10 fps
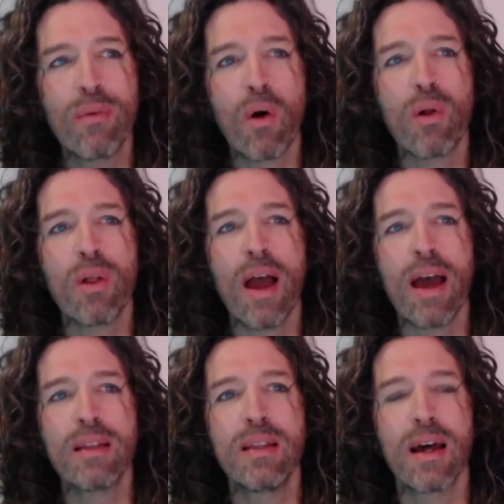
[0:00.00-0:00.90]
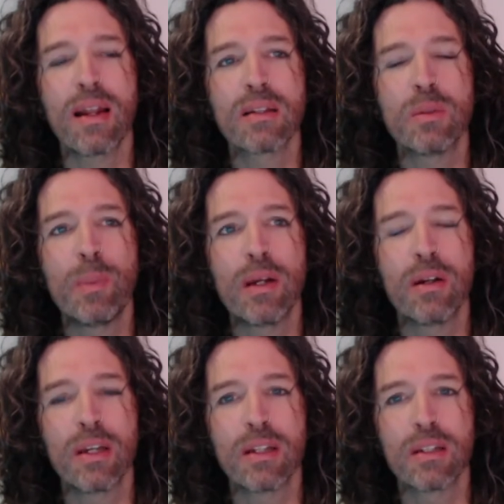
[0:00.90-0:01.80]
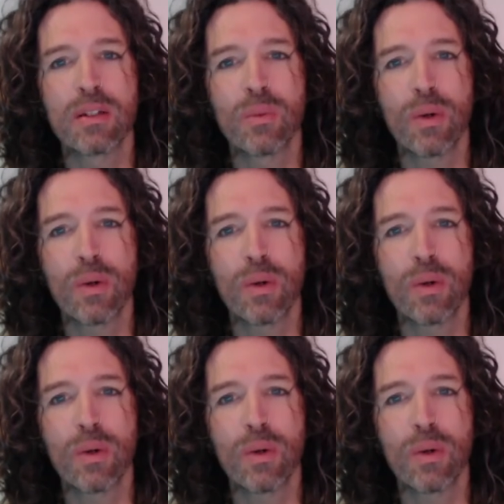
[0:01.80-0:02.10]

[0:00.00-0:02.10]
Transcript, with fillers: all had that experience